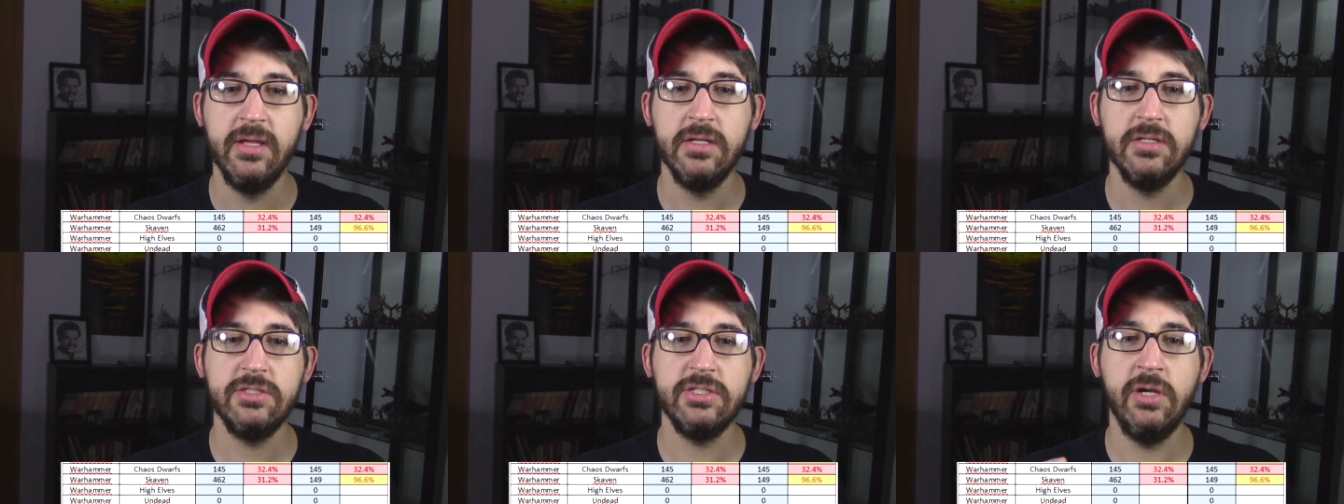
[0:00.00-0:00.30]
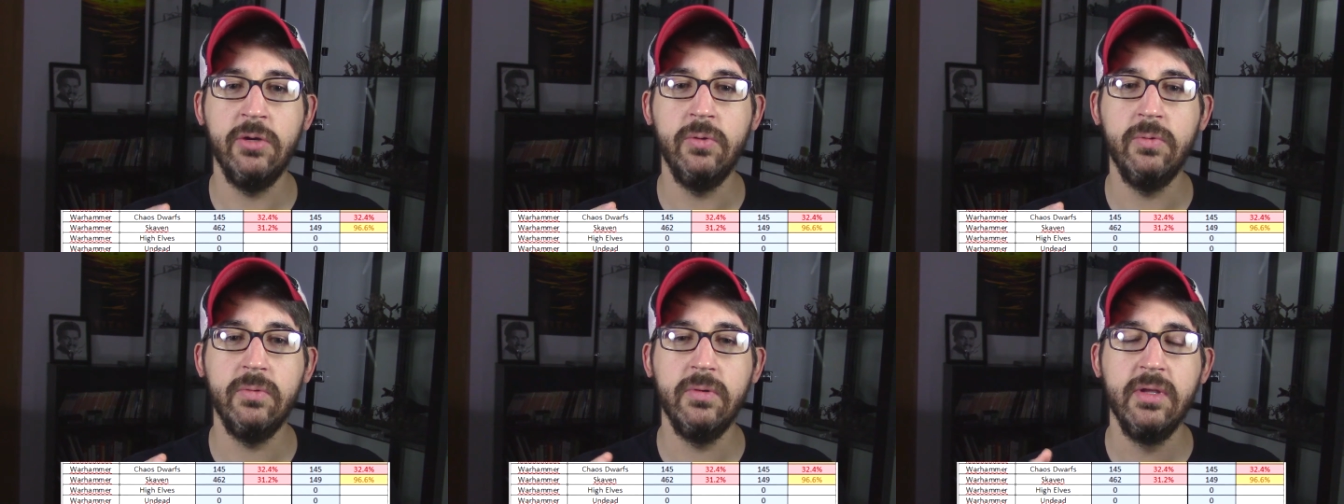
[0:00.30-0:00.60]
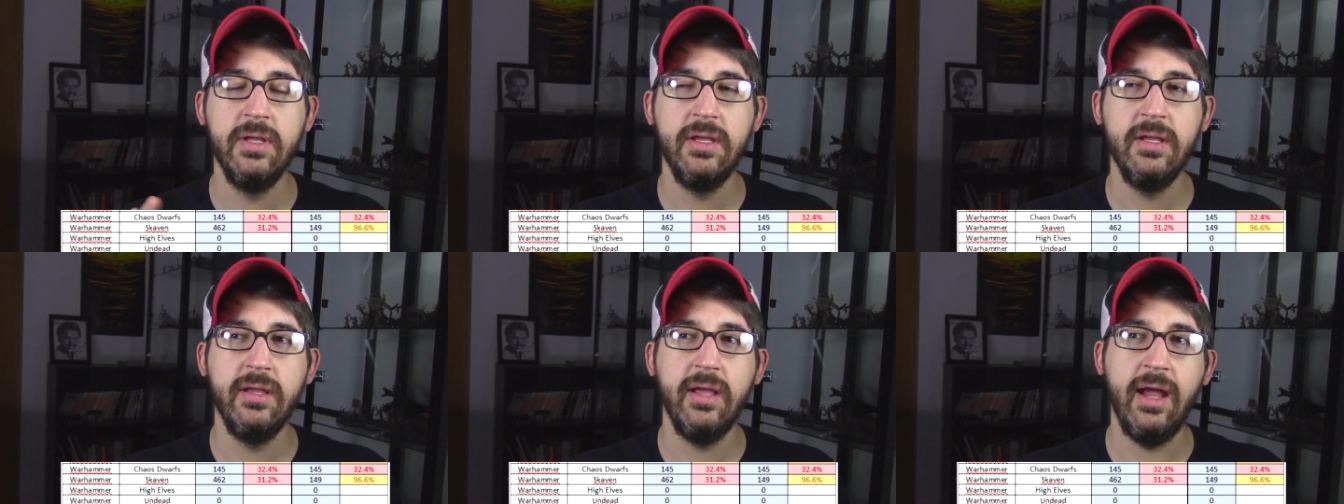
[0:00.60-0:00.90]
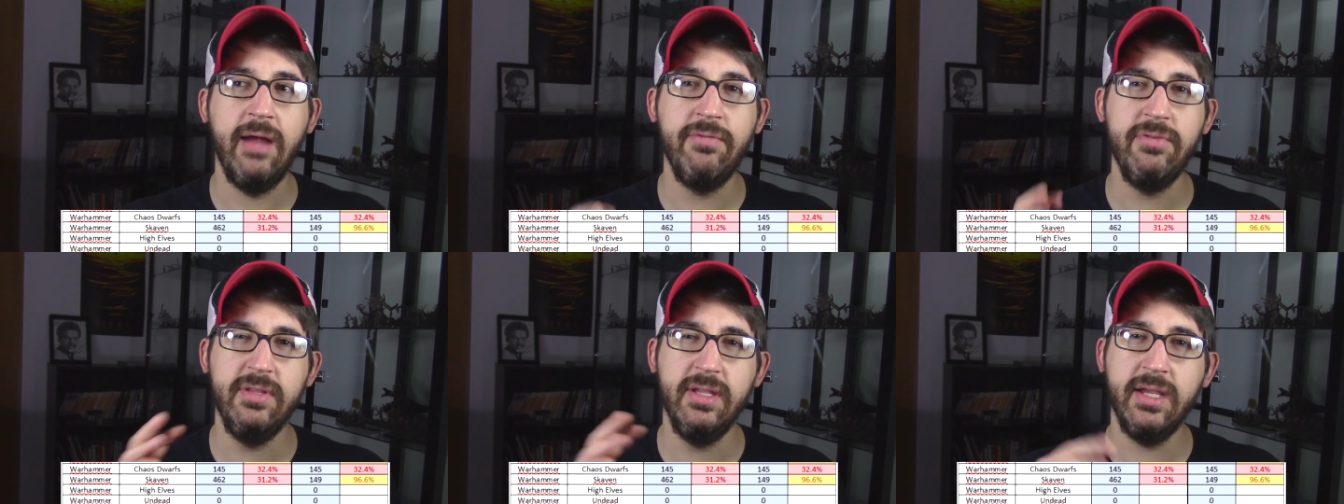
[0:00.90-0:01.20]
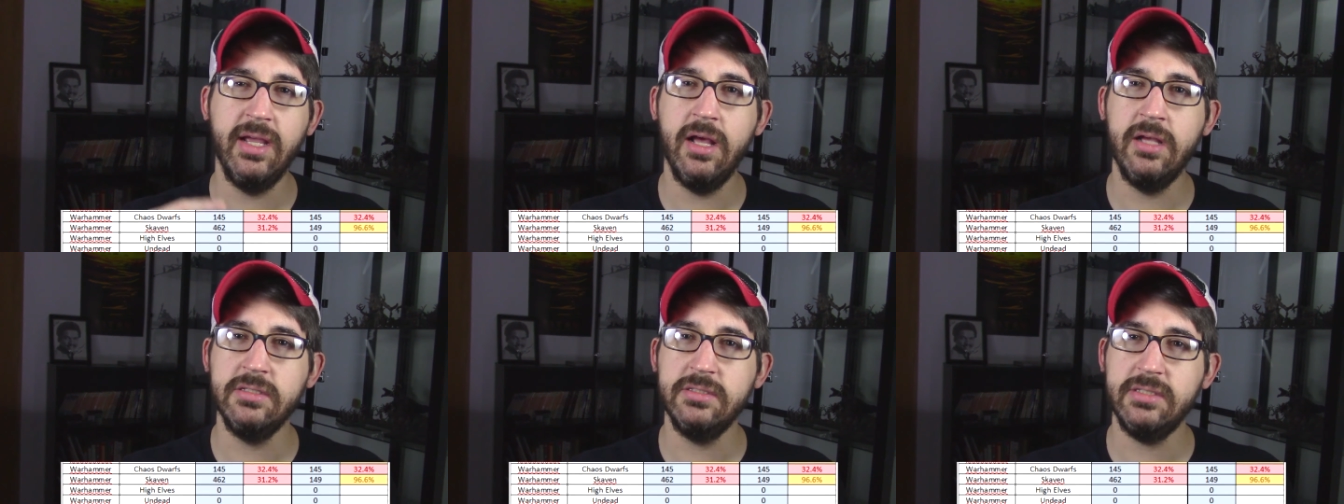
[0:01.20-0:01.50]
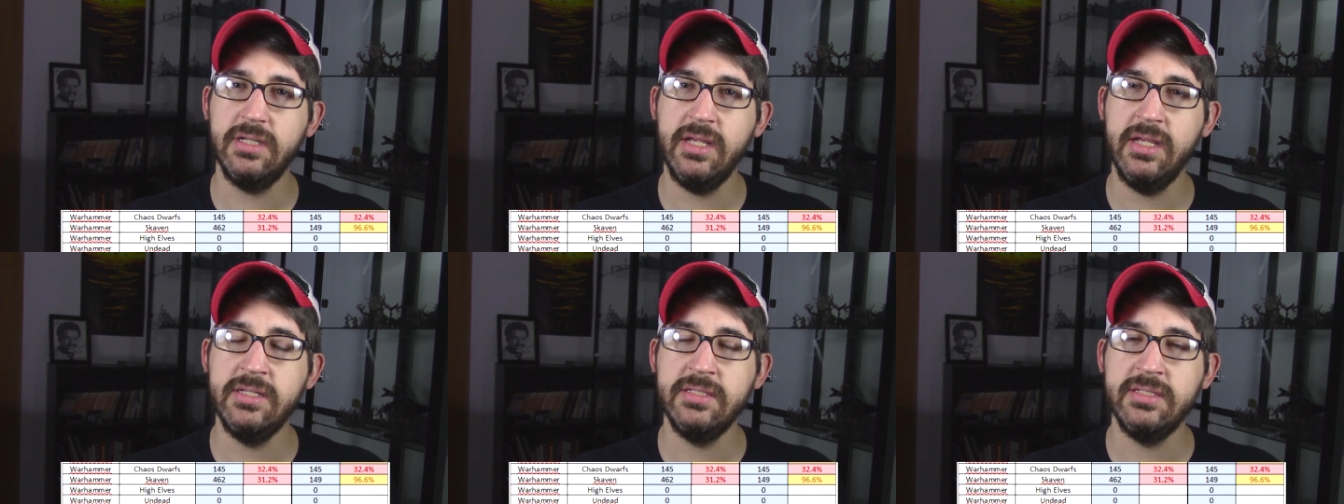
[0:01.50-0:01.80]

So everything else is